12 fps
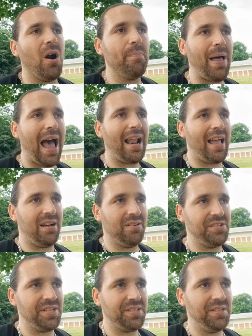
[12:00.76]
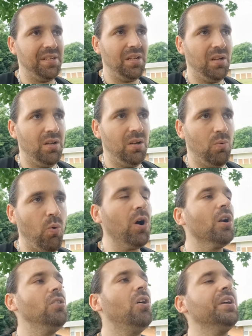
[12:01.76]
bad energy.
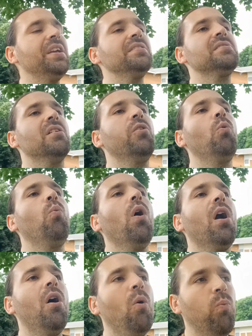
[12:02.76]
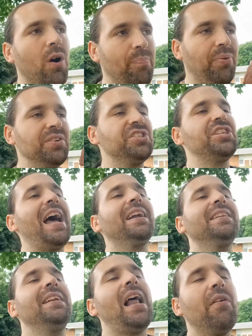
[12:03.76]
We're looking to the world. We're
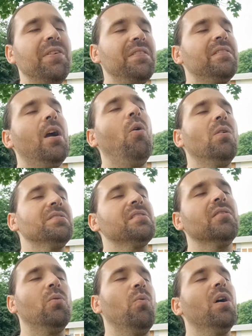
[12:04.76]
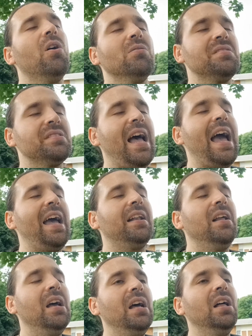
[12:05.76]
projecting everything onto the world saying,
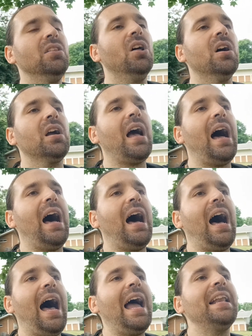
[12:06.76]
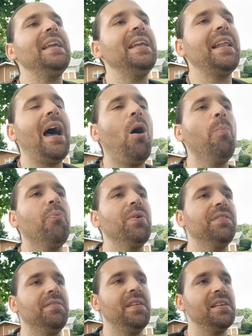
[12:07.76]
look, I need help with
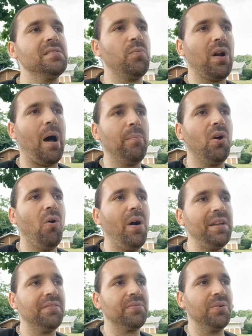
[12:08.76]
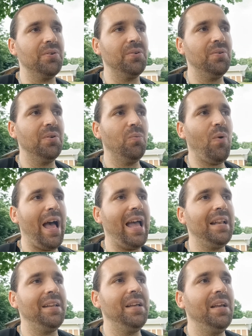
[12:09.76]
this, what I'm going through, when